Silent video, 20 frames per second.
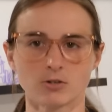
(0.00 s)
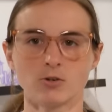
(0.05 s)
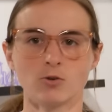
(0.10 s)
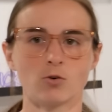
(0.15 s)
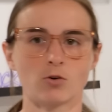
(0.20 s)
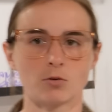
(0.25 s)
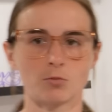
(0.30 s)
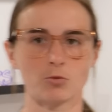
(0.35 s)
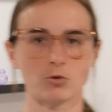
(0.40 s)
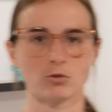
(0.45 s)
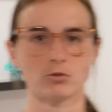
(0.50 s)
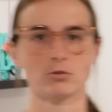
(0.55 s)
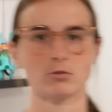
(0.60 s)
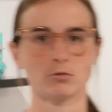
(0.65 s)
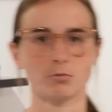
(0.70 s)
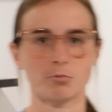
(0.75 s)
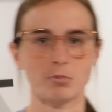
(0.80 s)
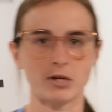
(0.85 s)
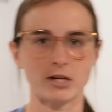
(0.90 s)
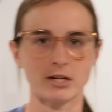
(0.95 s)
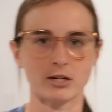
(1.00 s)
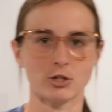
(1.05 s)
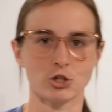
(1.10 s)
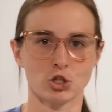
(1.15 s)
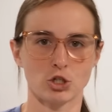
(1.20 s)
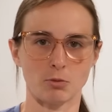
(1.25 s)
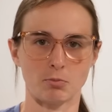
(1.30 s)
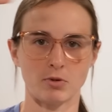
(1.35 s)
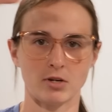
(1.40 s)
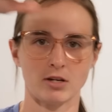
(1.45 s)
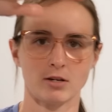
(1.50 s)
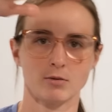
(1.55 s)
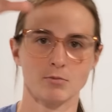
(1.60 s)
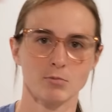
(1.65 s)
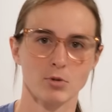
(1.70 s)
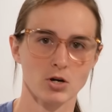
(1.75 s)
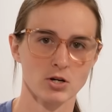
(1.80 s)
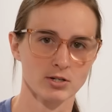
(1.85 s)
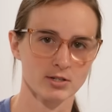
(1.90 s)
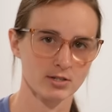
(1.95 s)
normal big shipping
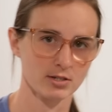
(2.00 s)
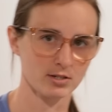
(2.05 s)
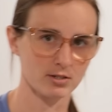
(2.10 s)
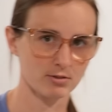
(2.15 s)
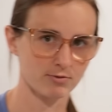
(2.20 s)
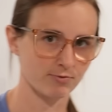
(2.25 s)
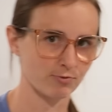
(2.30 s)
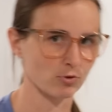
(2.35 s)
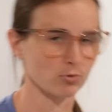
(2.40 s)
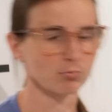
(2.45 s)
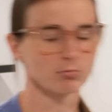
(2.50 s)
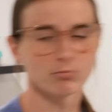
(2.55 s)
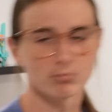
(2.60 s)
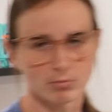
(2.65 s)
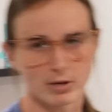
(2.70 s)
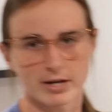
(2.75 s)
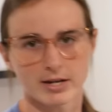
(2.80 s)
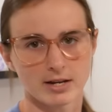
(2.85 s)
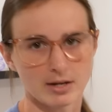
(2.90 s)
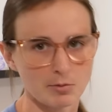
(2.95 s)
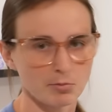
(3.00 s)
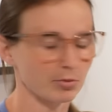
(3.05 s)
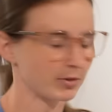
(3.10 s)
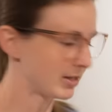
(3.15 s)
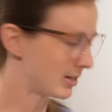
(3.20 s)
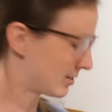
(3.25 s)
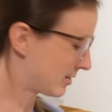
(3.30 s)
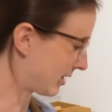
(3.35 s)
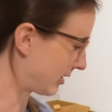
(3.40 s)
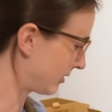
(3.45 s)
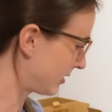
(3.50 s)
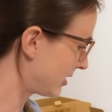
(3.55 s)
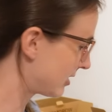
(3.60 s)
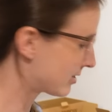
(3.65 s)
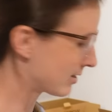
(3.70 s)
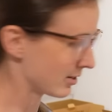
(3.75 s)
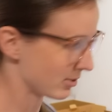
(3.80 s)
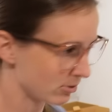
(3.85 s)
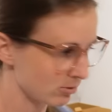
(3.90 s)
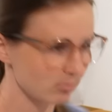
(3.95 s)
boxes for my nameplates. At least
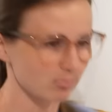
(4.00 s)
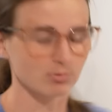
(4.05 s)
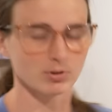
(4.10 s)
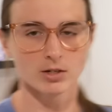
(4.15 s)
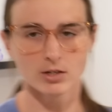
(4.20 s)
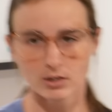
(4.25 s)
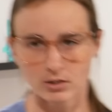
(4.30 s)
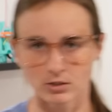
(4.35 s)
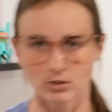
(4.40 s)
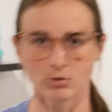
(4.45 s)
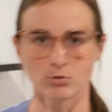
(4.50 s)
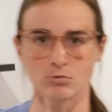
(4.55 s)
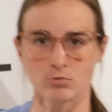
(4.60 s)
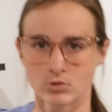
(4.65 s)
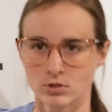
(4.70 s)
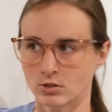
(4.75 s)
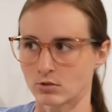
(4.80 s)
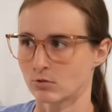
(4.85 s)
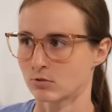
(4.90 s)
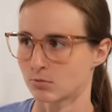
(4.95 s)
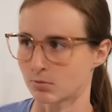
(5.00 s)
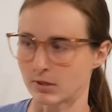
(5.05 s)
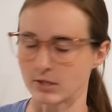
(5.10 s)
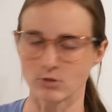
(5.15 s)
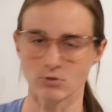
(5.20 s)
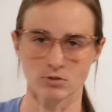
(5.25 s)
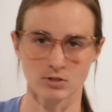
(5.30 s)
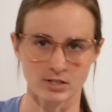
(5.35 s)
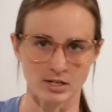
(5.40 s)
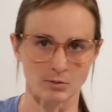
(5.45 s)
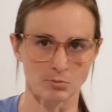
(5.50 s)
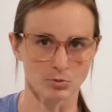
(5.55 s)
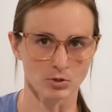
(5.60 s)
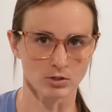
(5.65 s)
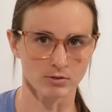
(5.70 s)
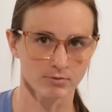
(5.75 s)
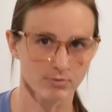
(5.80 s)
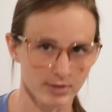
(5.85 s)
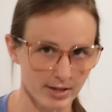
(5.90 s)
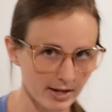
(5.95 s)
I do use those, but I use a tape
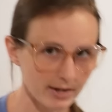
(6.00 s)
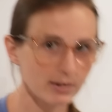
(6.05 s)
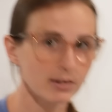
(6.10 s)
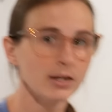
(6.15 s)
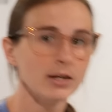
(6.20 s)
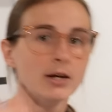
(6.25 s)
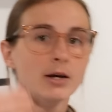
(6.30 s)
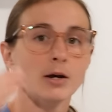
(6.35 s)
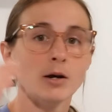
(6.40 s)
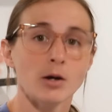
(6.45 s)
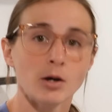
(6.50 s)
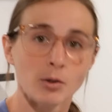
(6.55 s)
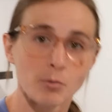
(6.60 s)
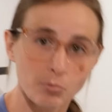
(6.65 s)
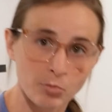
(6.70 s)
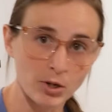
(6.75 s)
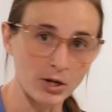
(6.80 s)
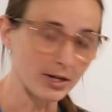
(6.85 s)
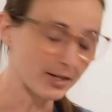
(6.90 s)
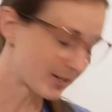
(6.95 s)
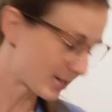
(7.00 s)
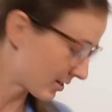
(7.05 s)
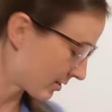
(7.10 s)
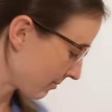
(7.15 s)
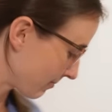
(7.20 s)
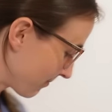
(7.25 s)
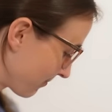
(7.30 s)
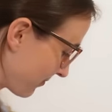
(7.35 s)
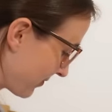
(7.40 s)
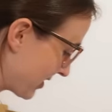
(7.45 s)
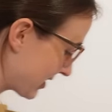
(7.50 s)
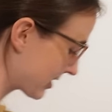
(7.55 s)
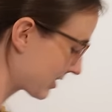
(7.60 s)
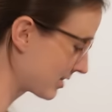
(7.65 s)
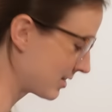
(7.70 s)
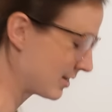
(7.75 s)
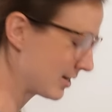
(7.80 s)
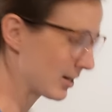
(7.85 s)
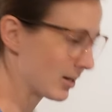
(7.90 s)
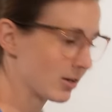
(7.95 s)
gun for that. But this
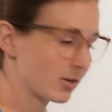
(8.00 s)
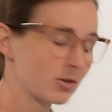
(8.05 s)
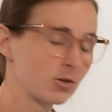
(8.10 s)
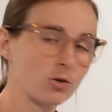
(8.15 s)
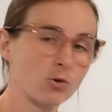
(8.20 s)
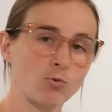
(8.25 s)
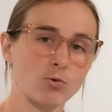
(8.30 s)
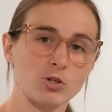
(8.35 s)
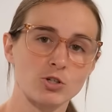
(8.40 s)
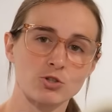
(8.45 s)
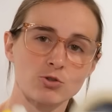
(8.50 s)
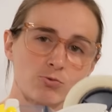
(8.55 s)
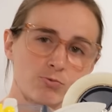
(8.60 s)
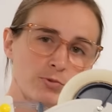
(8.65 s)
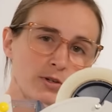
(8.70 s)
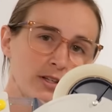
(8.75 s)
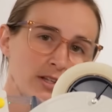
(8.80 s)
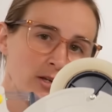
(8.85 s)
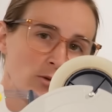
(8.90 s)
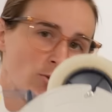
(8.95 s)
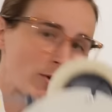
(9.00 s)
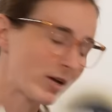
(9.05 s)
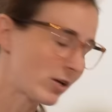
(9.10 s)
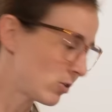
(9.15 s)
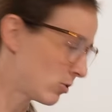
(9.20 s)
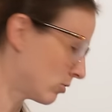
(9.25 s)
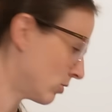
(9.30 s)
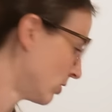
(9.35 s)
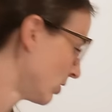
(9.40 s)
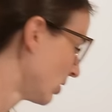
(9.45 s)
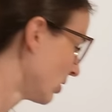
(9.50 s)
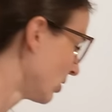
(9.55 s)
thing works really well